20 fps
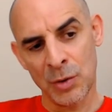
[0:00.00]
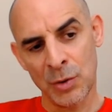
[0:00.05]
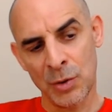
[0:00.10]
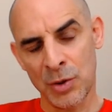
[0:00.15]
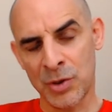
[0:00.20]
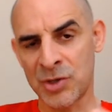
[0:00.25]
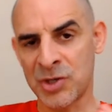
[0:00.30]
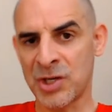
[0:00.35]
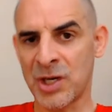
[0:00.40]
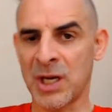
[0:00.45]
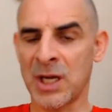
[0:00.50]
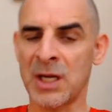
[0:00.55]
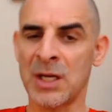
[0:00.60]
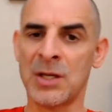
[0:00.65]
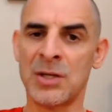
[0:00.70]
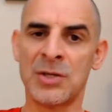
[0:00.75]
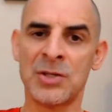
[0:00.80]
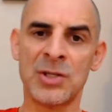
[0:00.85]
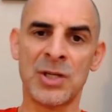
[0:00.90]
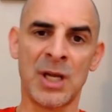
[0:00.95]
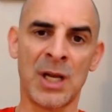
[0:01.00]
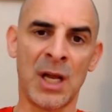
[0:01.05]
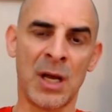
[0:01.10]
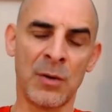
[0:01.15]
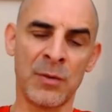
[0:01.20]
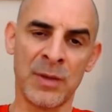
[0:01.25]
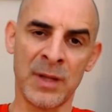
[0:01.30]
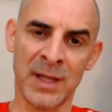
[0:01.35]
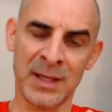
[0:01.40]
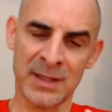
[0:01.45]
her change, and
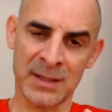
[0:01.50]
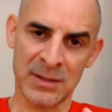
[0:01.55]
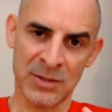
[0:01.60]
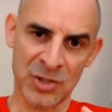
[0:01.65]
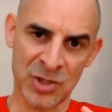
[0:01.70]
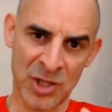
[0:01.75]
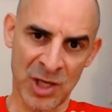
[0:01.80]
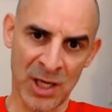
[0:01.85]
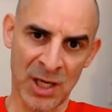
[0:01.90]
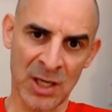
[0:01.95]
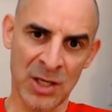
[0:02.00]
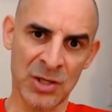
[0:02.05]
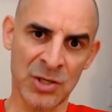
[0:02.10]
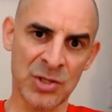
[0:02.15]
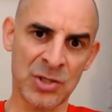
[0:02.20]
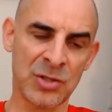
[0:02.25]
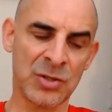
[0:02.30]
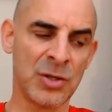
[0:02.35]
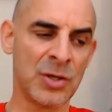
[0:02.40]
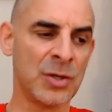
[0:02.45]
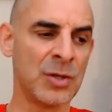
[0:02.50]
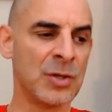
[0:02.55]
how that change